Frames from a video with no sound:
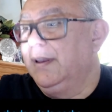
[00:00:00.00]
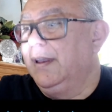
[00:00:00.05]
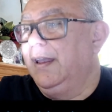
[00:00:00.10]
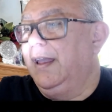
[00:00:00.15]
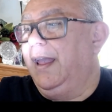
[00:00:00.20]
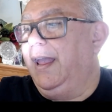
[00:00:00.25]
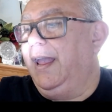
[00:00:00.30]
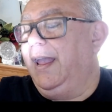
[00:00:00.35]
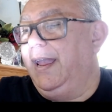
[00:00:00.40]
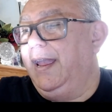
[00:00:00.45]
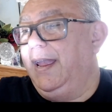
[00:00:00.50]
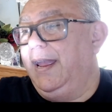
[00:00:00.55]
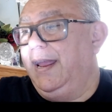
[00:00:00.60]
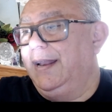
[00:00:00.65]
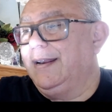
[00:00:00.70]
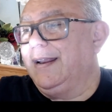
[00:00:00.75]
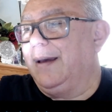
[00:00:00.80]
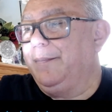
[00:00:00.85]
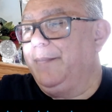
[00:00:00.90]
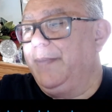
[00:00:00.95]
And
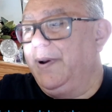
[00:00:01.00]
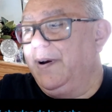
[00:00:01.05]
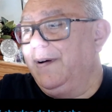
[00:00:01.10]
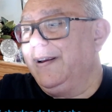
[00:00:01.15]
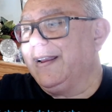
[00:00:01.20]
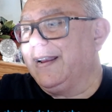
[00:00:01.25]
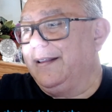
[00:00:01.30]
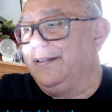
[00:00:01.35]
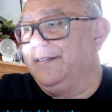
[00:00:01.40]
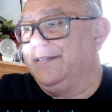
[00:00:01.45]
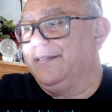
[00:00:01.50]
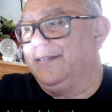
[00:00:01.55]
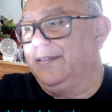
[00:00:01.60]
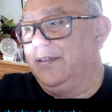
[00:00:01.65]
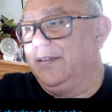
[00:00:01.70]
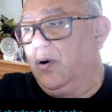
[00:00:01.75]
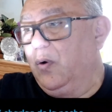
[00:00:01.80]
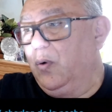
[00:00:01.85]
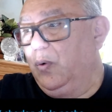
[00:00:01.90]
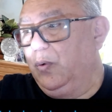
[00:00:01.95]
Americans
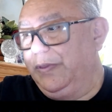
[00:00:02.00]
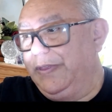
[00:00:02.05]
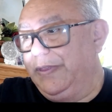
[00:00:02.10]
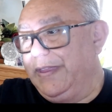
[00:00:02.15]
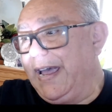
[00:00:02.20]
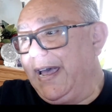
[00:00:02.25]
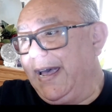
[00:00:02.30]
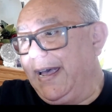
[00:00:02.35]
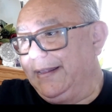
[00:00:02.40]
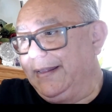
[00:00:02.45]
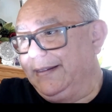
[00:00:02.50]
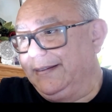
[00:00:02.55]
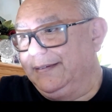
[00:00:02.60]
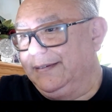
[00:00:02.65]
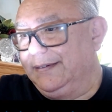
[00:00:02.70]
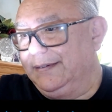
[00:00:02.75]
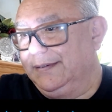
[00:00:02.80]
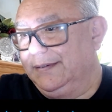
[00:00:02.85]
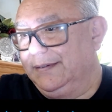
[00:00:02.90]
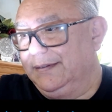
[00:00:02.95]
know that.
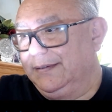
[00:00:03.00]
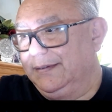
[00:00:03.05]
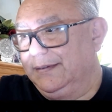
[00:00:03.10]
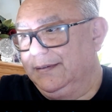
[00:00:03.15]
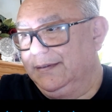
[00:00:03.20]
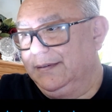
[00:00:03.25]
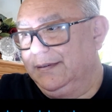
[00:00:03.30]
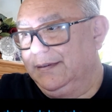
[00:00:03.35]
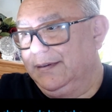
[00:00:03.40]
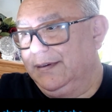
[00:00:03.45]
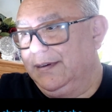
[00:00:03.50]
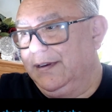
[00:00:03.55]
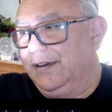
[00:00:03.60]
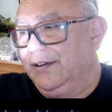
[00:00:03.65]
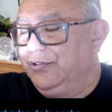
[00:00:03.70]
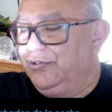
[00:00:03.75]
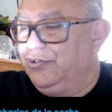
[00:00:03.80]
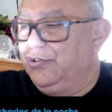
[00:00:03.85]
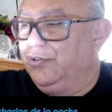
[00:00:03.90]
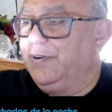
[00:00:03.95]

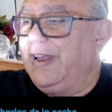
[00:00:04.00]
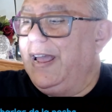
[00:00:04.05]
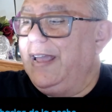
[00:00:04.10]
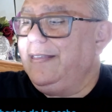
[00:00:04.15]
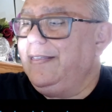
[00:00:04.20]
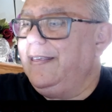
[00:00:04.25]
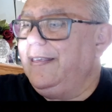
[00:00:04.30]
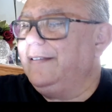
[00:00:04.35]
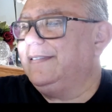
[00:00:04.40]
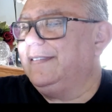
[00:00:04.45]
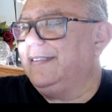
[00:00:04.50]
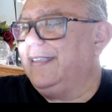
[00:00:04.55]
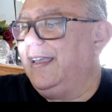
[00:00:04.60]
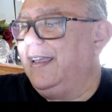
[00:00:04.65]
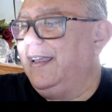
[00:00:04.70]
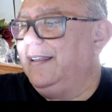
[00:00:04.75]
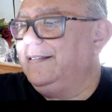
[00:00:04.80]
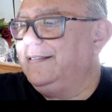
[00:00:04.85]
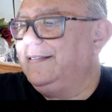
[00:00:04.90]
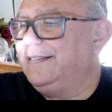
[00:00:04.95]
United
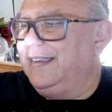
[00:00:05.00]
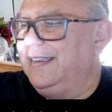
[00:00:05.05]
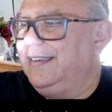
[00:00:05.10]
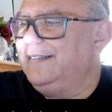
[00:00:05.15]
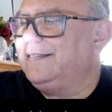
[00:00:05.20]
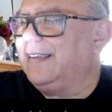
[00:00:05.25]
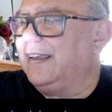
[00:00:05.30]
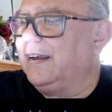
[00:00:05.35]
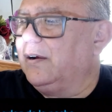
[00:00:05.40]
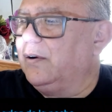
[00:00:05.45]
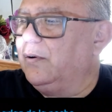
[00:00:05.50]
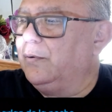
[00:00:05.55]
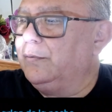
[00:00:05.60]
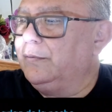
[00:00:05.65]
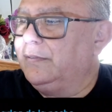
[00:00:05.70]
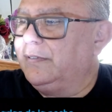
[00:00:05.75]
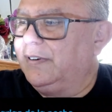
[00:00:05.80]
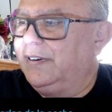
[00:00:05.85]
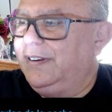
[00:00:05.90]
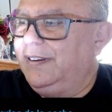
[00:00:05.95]
States is a
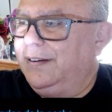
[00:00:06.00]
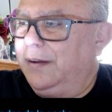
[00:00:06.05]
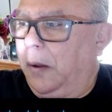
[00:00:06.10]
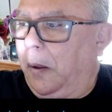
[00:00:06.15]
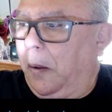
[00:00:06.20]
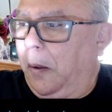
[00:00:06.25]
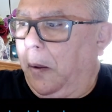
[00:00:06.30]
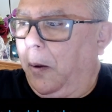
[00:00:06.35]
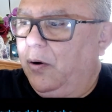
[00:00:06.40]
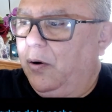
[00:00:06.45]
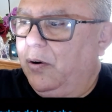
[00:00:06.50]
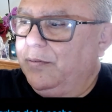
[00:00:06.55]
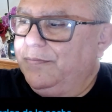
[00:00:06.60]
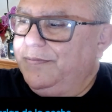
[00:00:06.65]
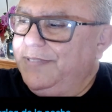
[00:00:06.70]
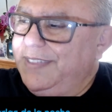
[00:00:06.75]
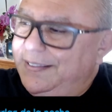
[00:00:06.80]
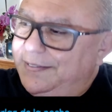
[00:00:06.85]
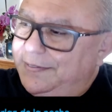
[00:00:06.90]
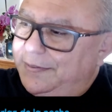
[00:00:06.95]
country of
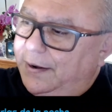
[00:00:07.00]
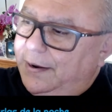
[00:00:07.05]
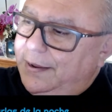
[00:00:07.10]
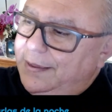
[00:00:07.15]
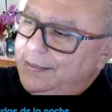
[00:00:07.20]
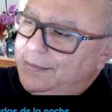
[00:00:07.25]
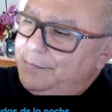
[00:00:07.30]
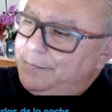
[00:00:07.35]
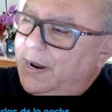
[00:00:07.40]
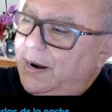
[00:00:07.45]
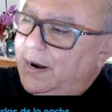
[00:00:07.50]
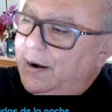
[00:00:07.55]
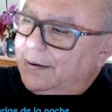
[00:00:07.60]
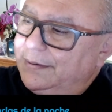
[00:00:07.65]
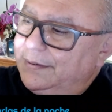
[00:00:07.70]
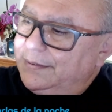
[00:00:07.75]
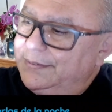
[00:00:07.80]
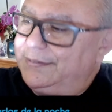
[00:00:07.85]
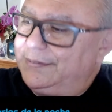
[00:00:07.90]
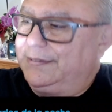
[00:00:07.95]
the
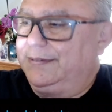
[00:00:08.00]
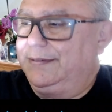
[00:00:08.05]
trademarks.